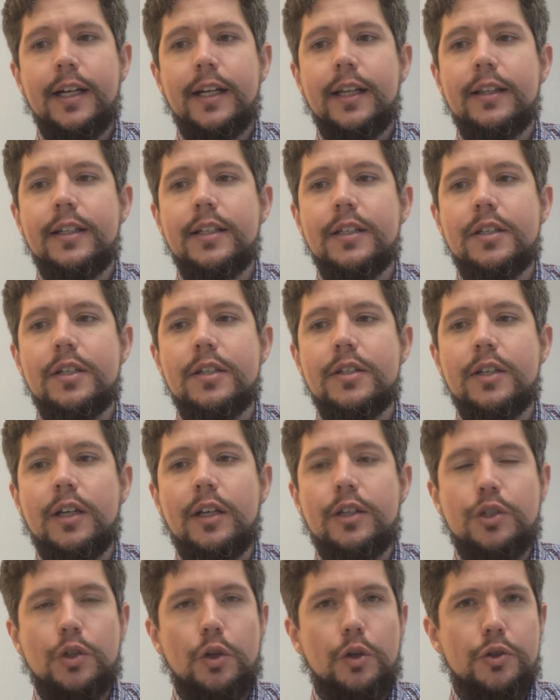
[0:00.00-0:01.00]
This is
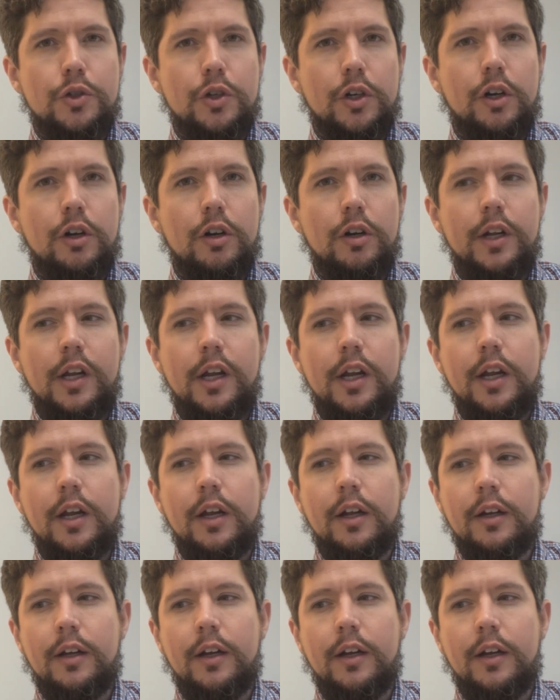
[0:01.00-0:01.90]
a Social Security